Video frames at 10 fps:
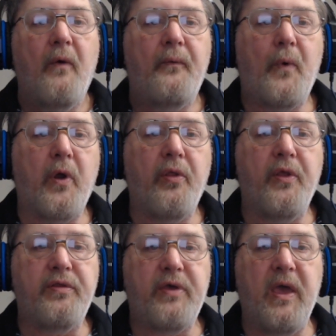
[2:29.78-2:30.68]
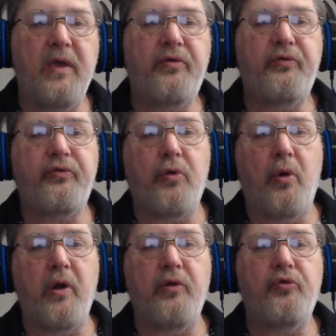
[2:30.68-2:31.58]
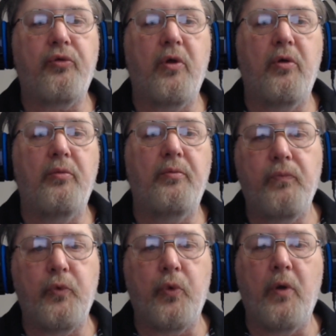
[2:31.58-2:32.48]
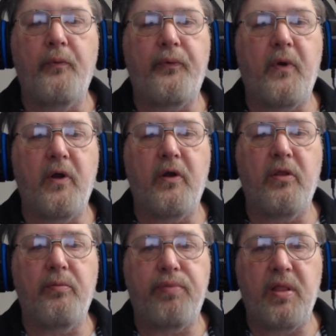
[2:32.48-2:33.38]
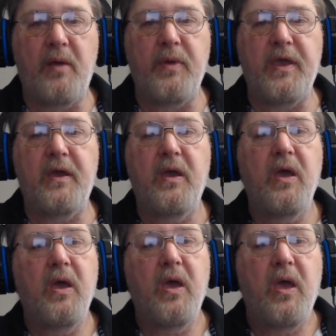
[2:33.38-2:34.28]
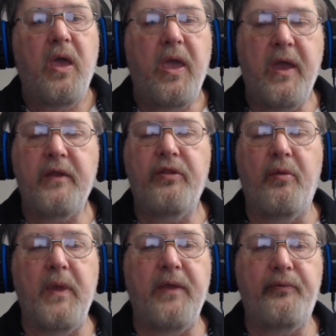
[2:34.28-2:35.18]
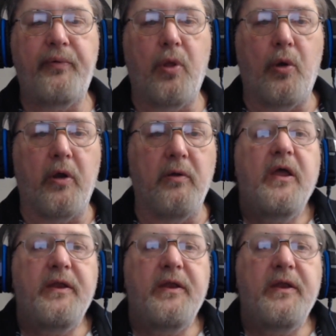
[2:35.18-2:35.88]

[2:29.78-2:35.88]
for the tanks, storage room, room for plumbing, and the main floor.